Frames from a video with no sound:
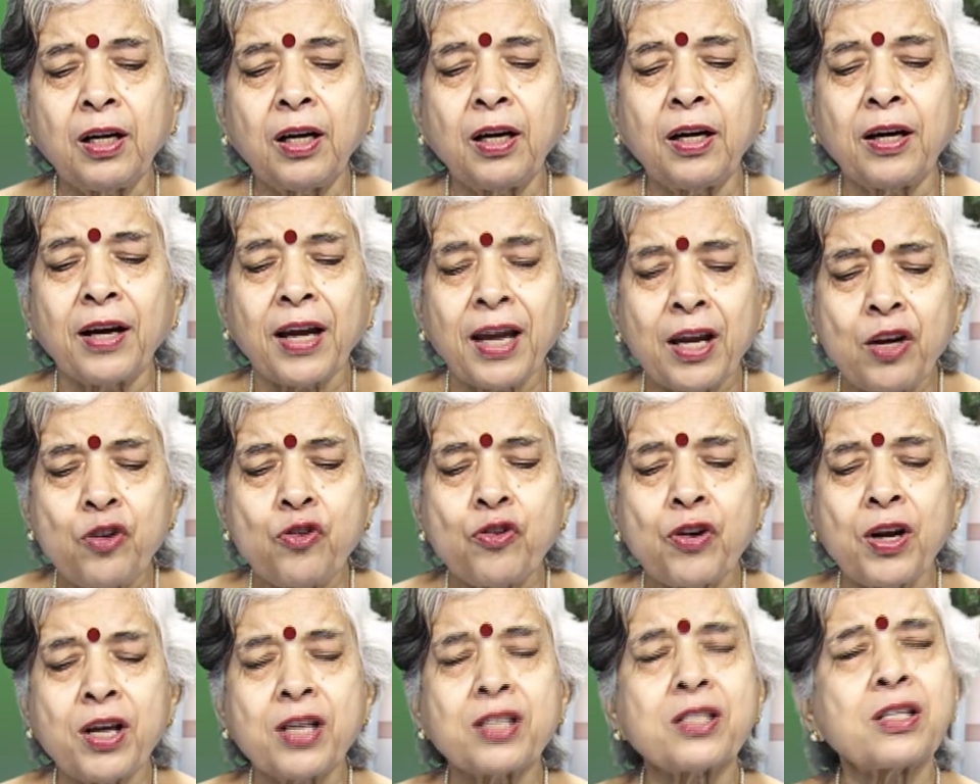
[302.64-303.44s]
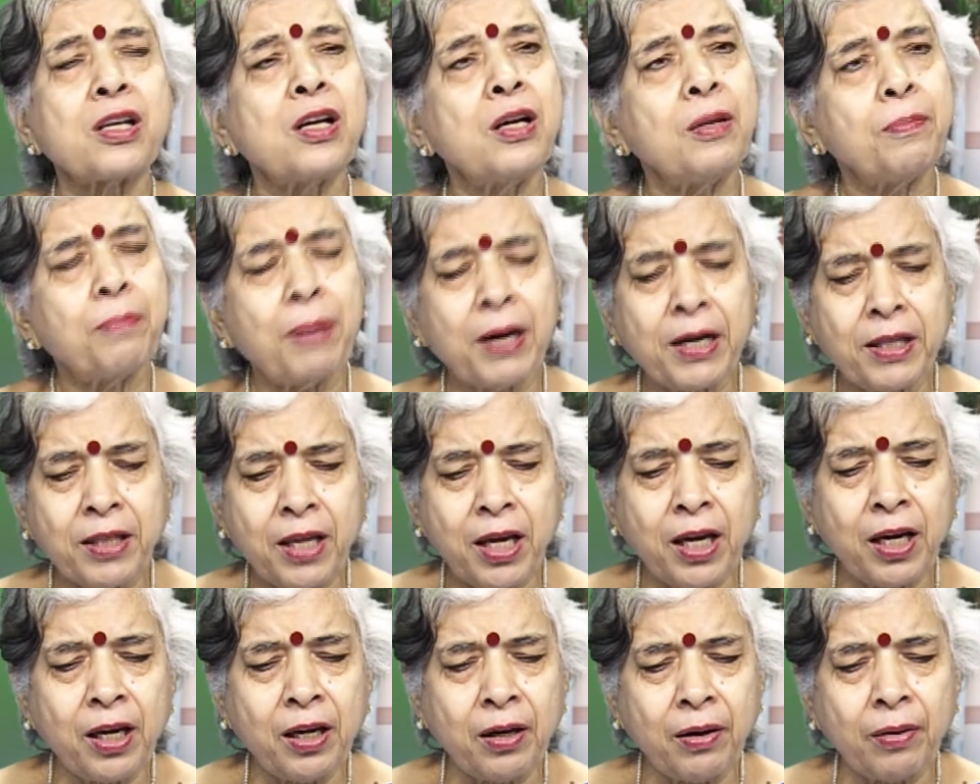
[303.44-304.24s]
interests. But
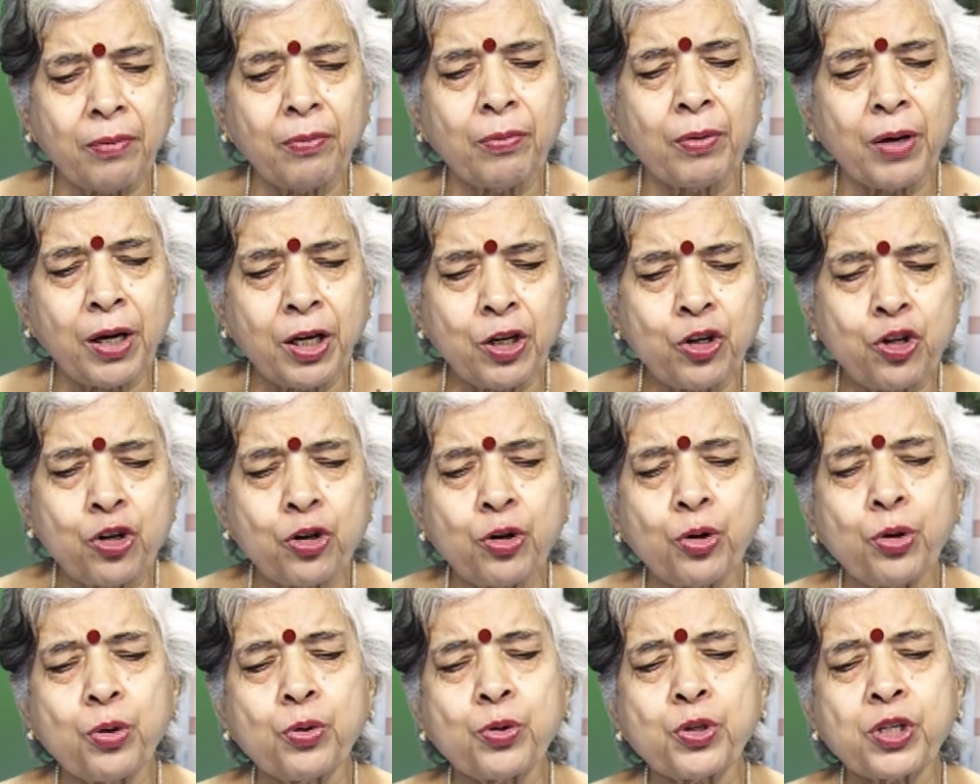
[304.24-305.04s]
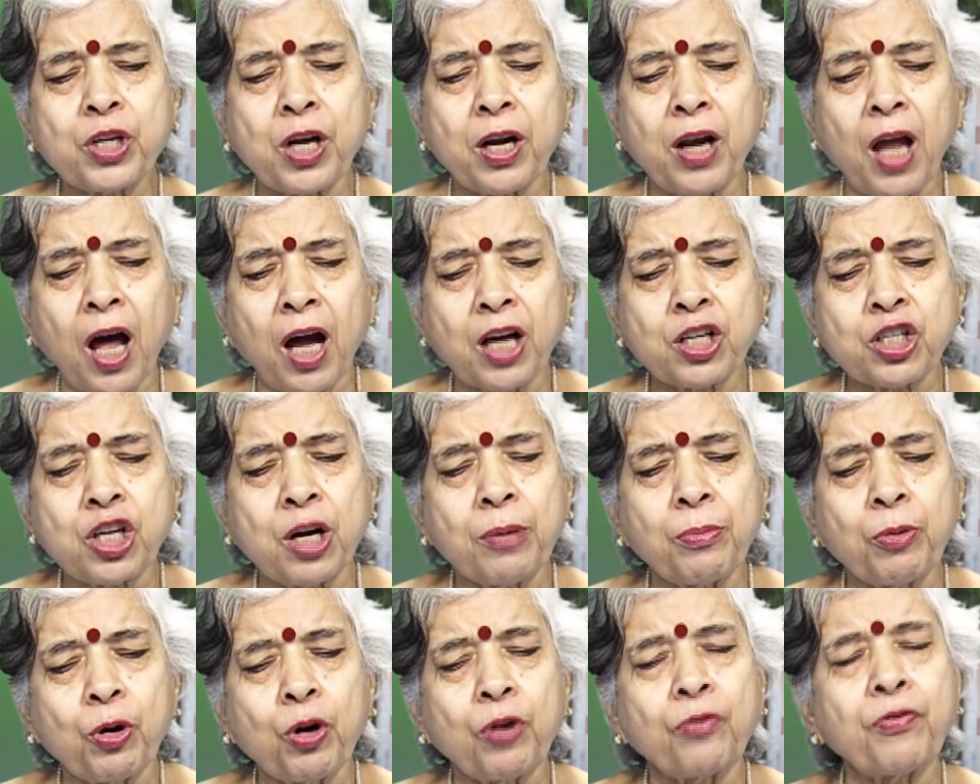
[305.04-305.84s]
they introduced a large
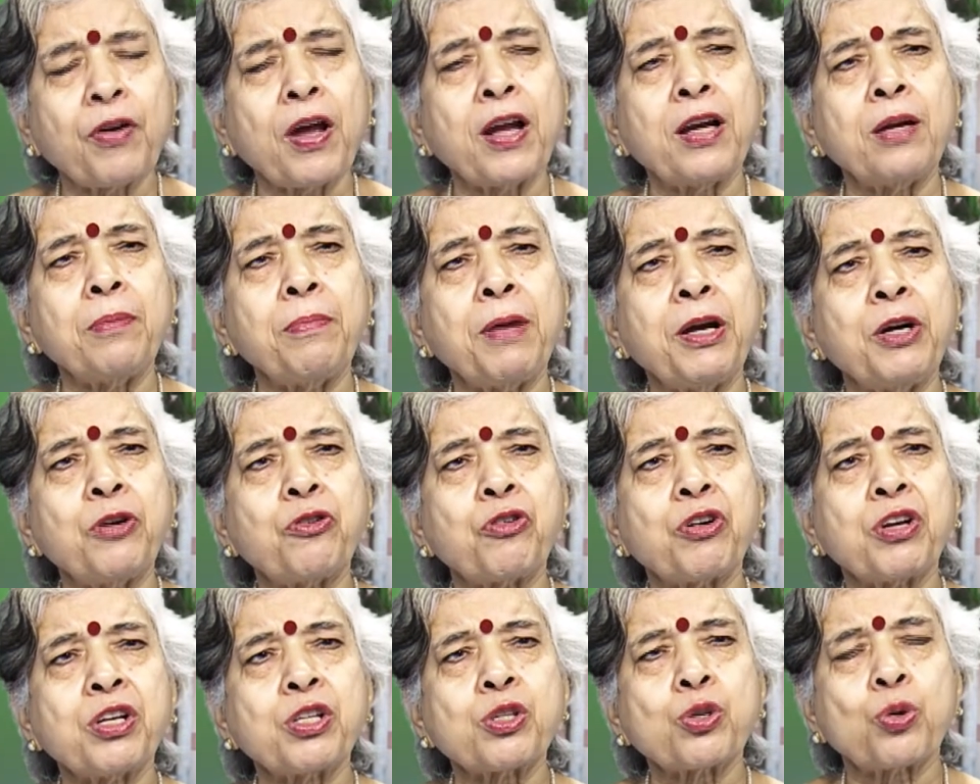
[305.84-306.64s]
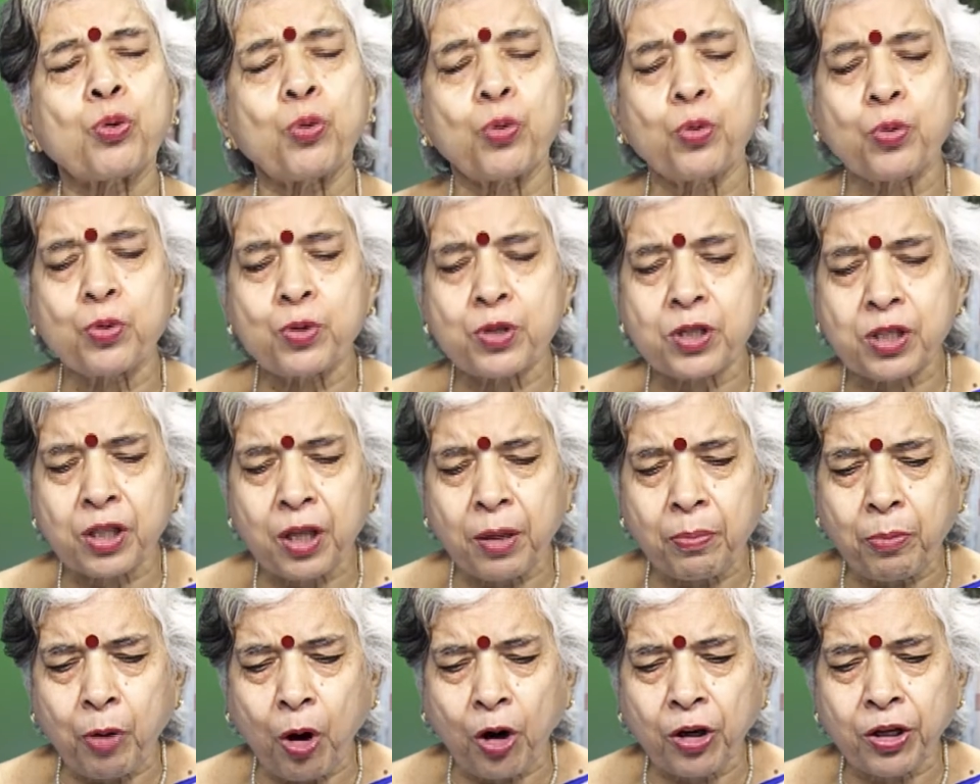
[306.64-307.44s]
number of elementary schools, they
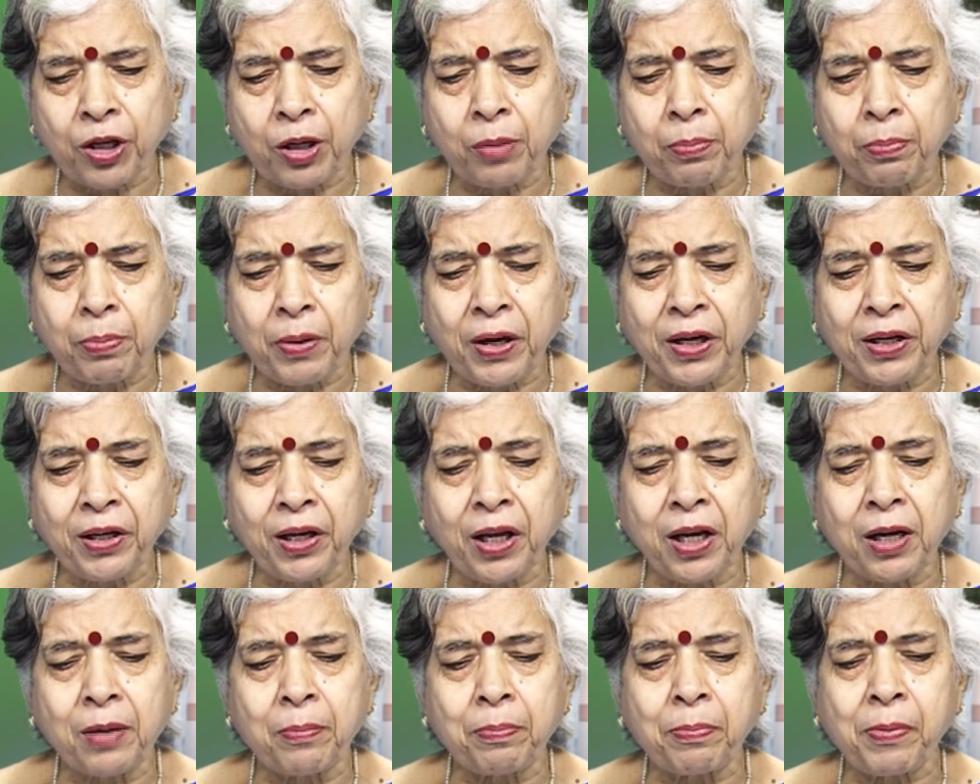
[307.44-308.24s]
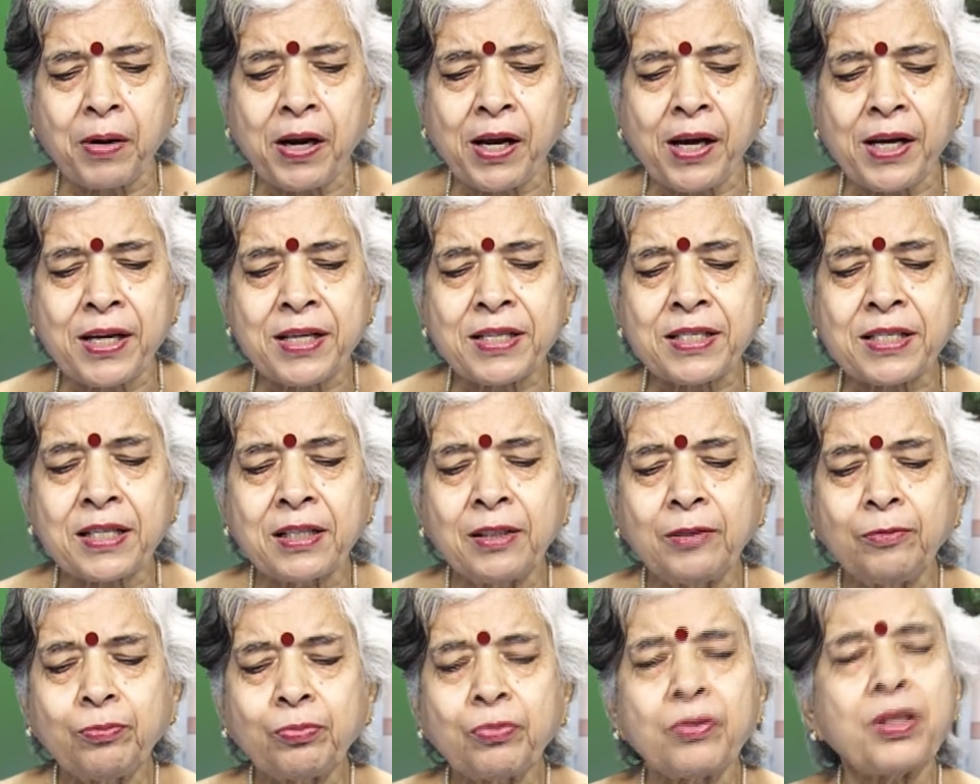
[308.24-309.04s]
brought in printing press,
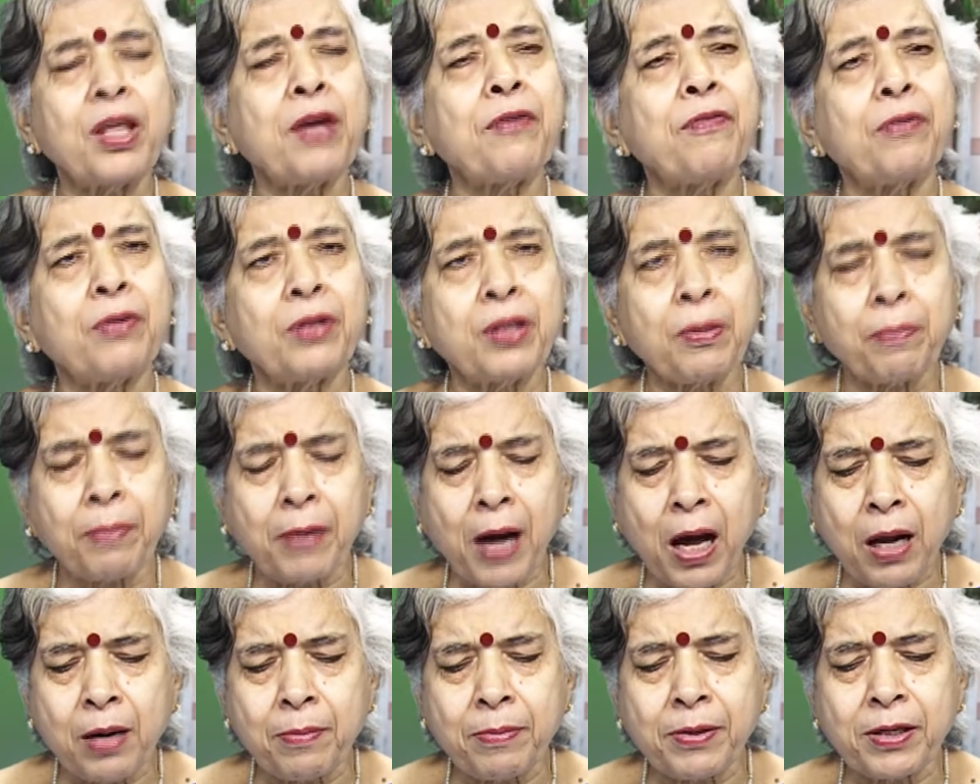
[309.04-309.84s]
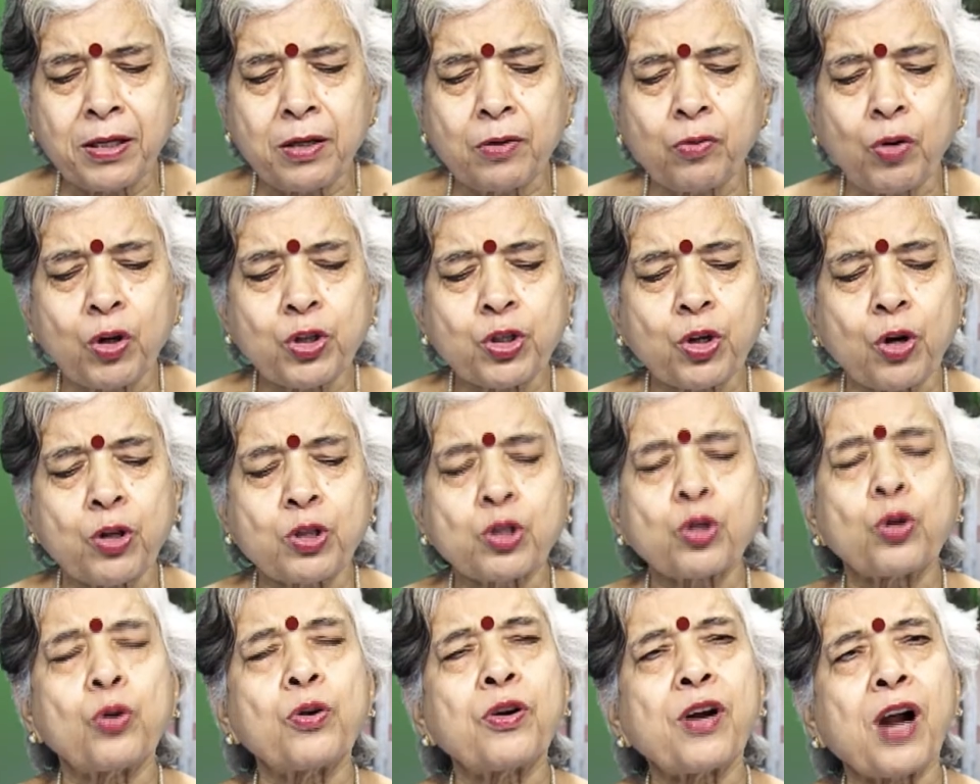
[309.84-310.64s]
the Bible was
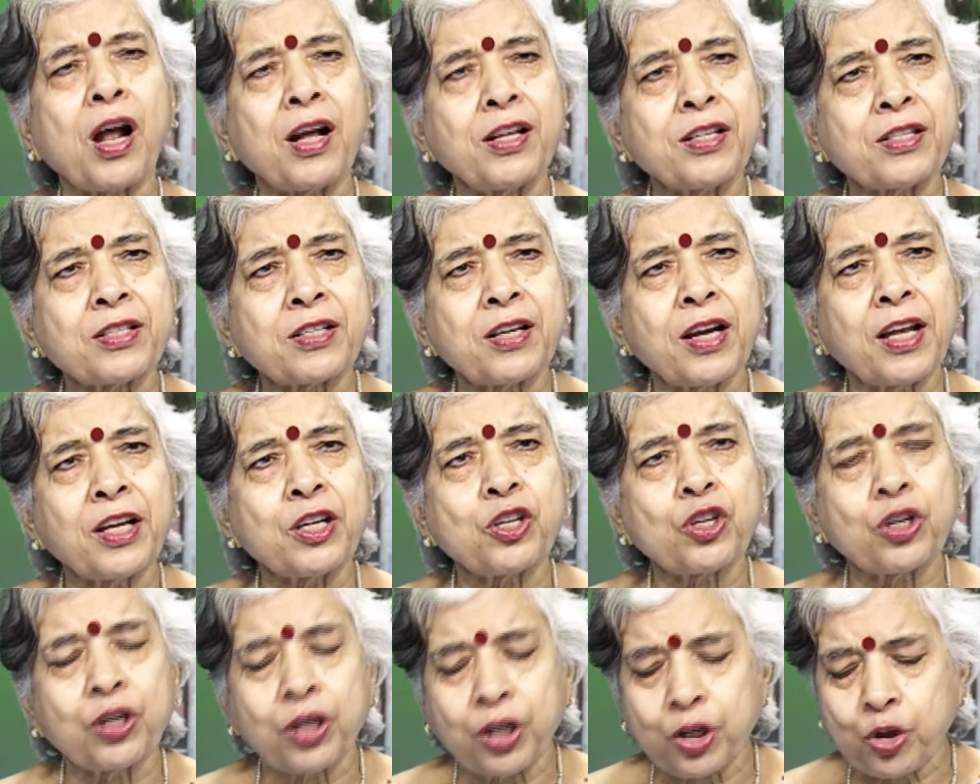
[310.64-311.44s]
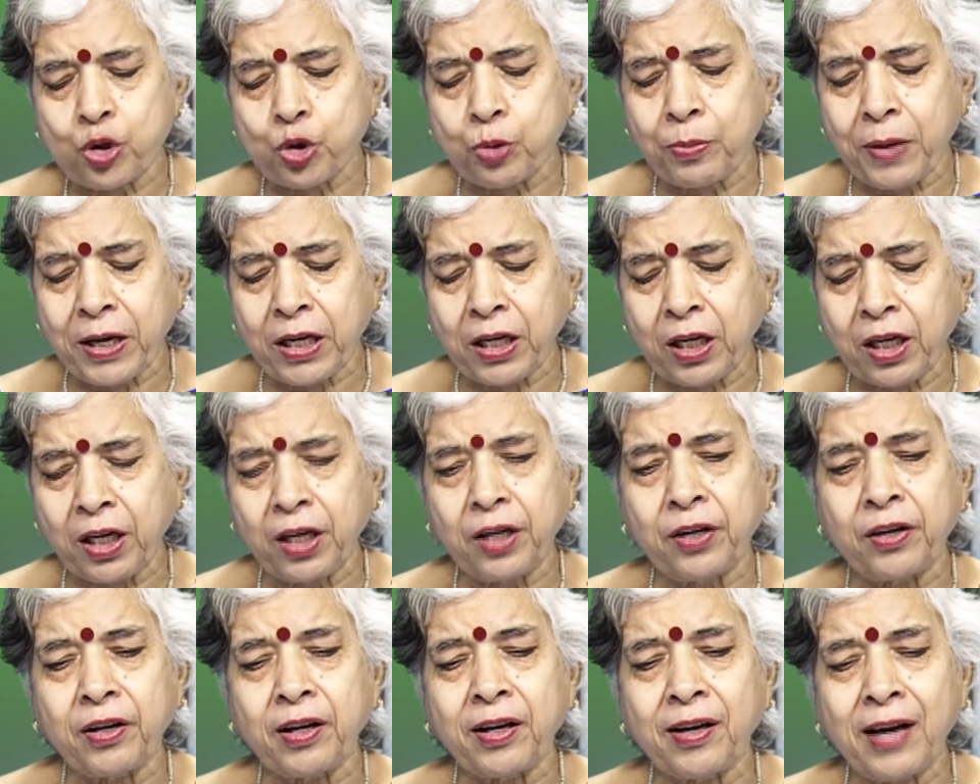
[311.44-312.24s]
also translated into many
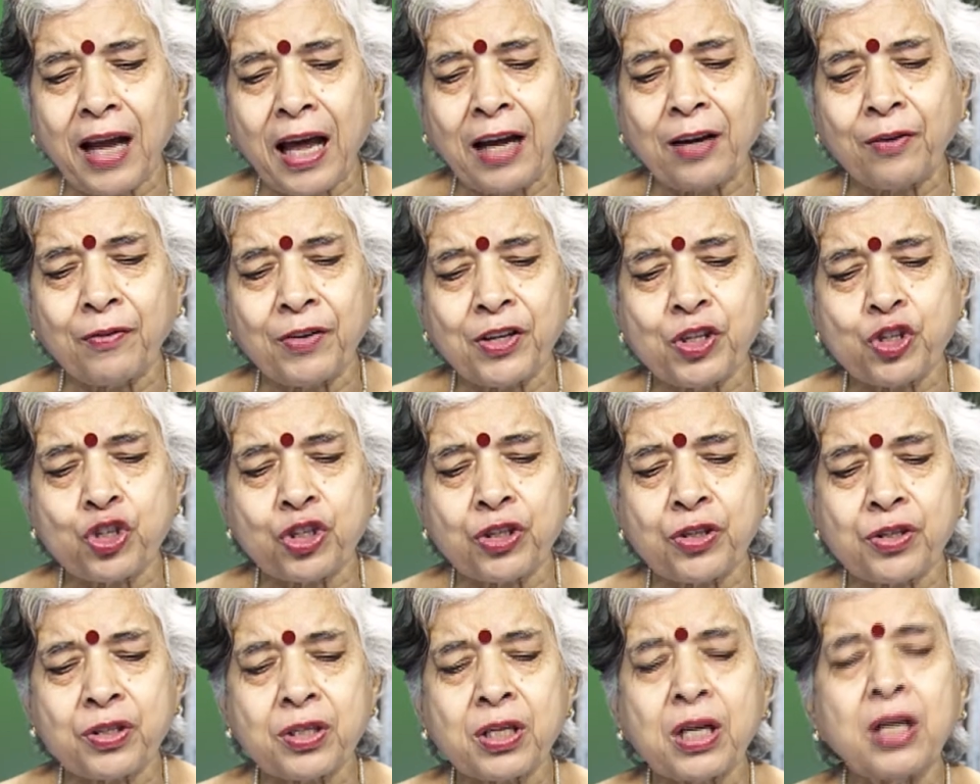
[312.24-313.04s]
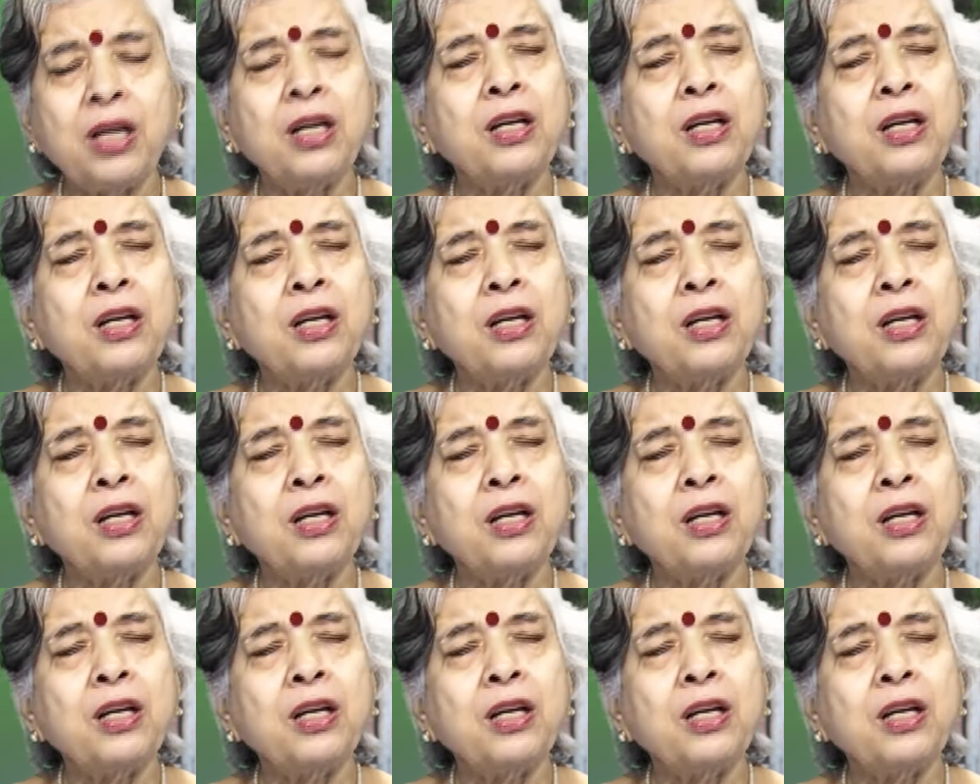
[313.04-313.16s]
Indian languages.